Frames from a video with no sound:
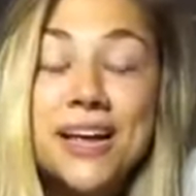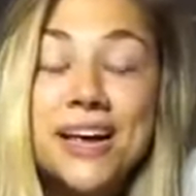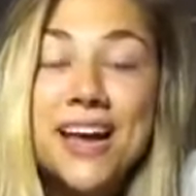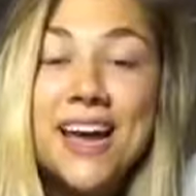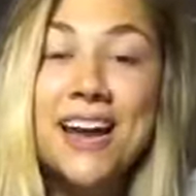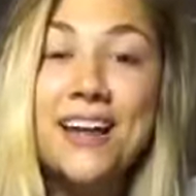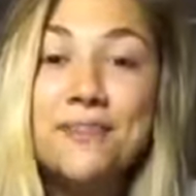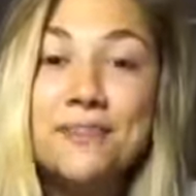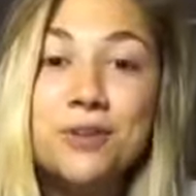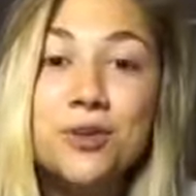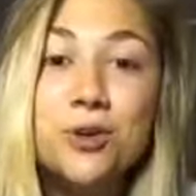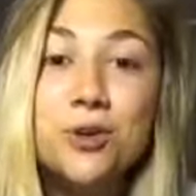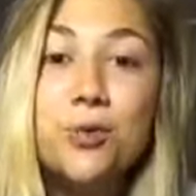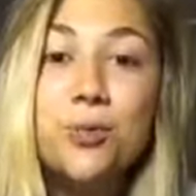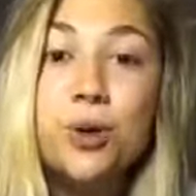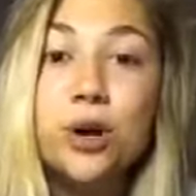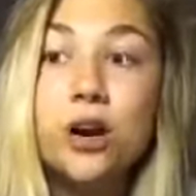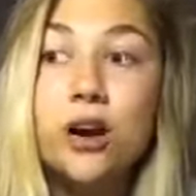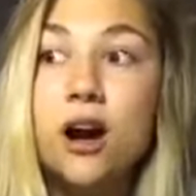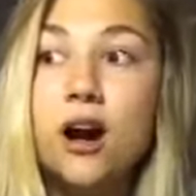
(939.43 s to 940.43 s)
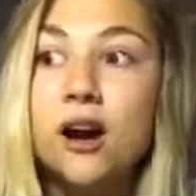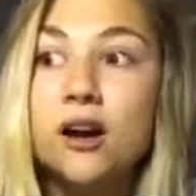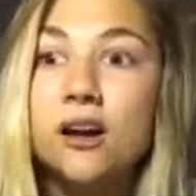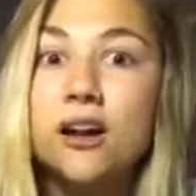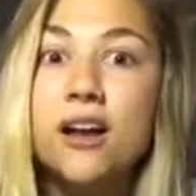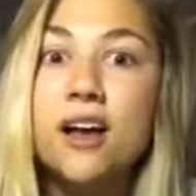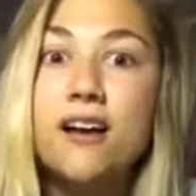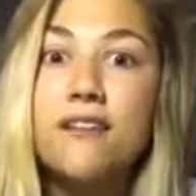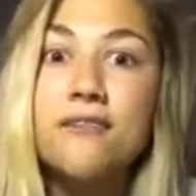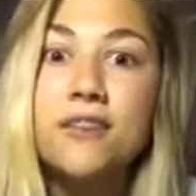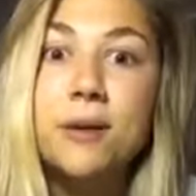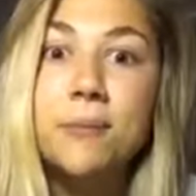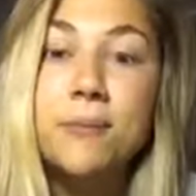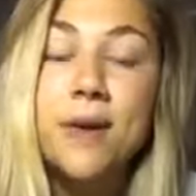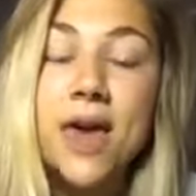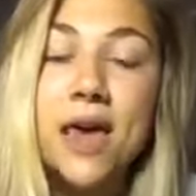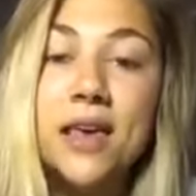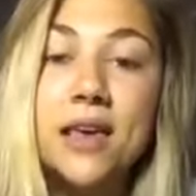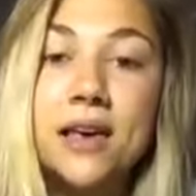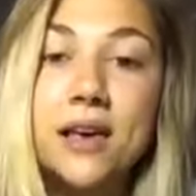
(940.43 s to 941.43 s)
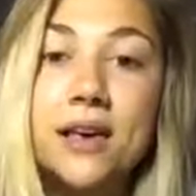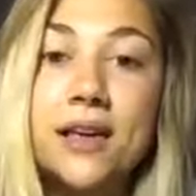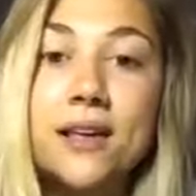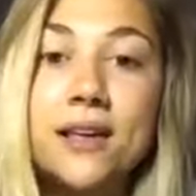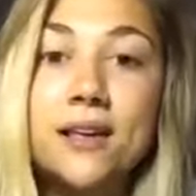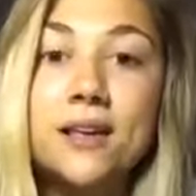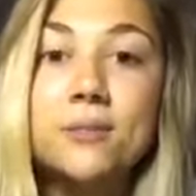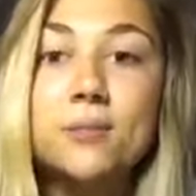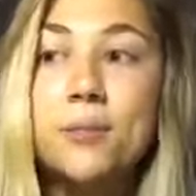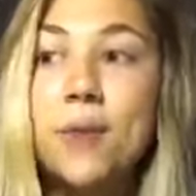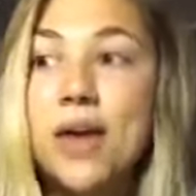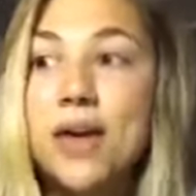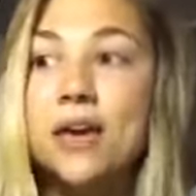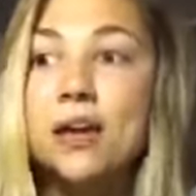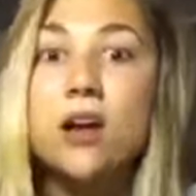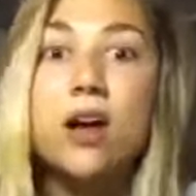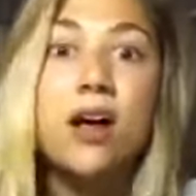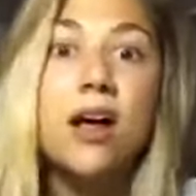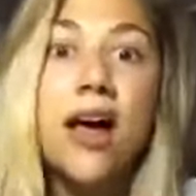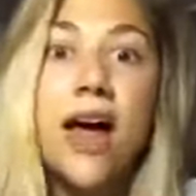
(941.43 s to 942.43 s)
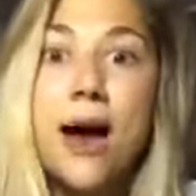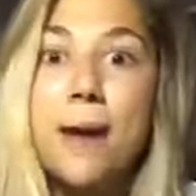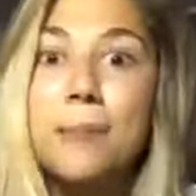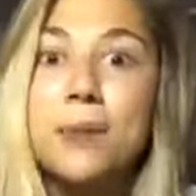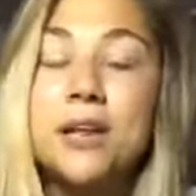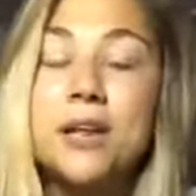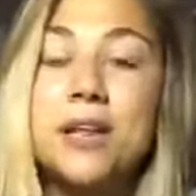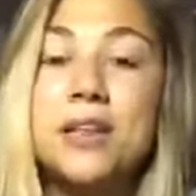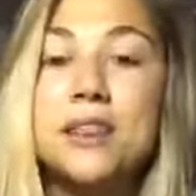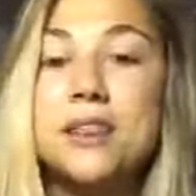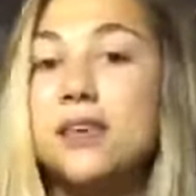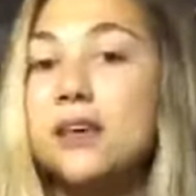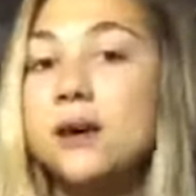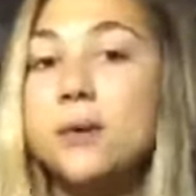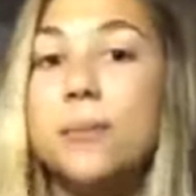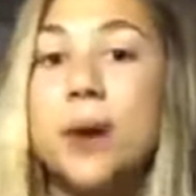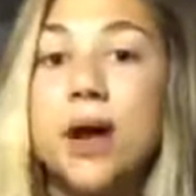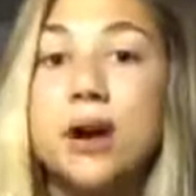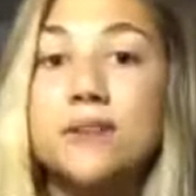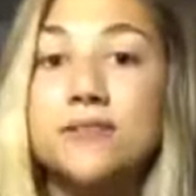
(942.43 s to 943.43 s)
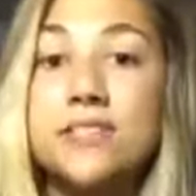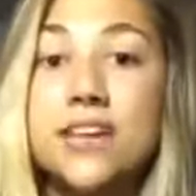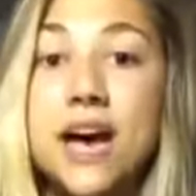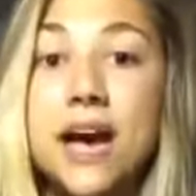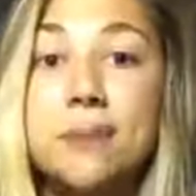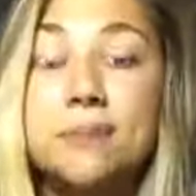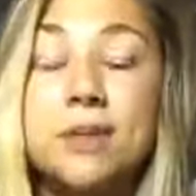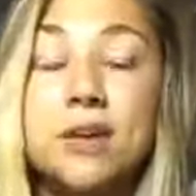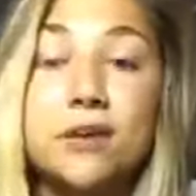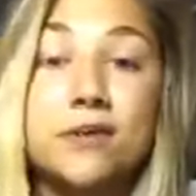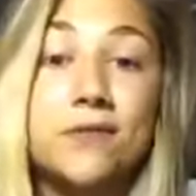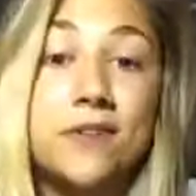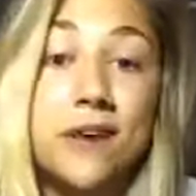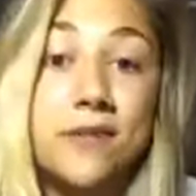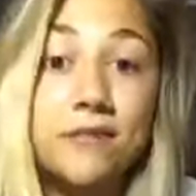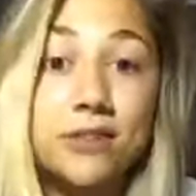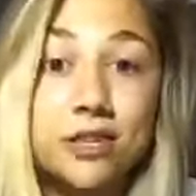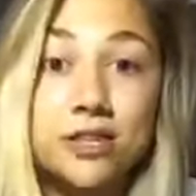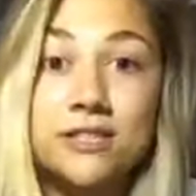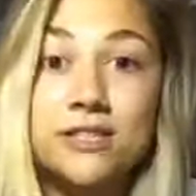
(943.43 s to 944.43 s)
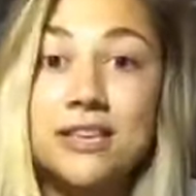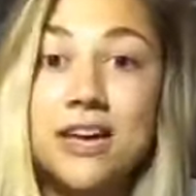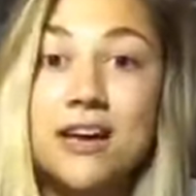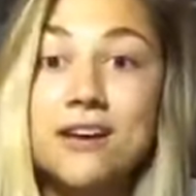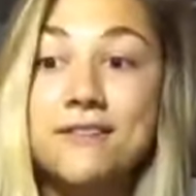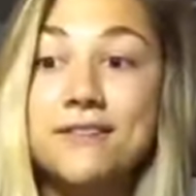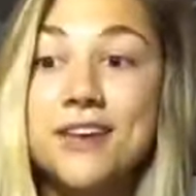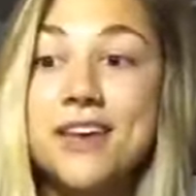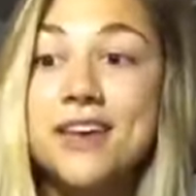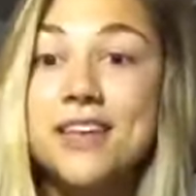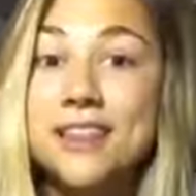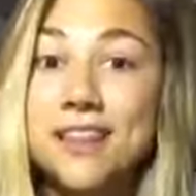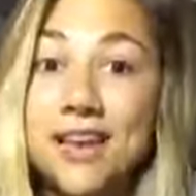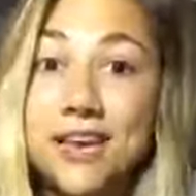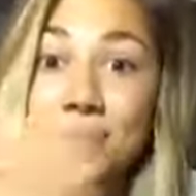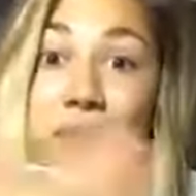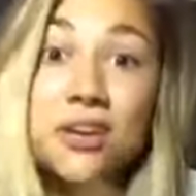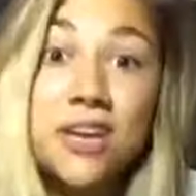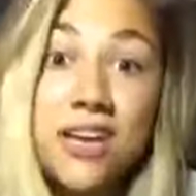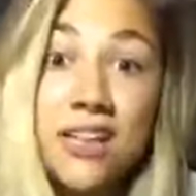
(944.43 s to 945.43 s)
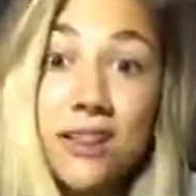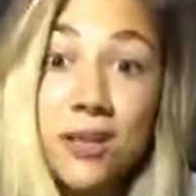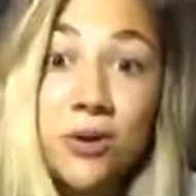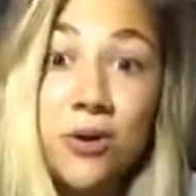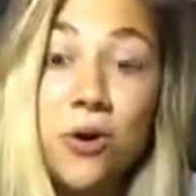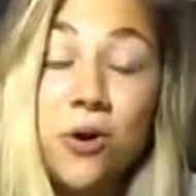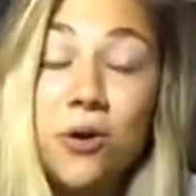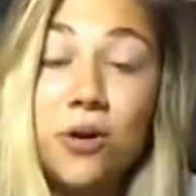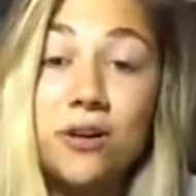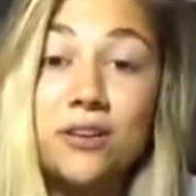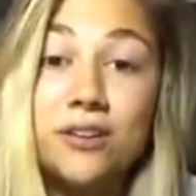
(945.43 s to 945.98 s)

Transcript: And if you work hard enough and make it all happen in the amount of time that you've given yourself, then you'll hit the goal.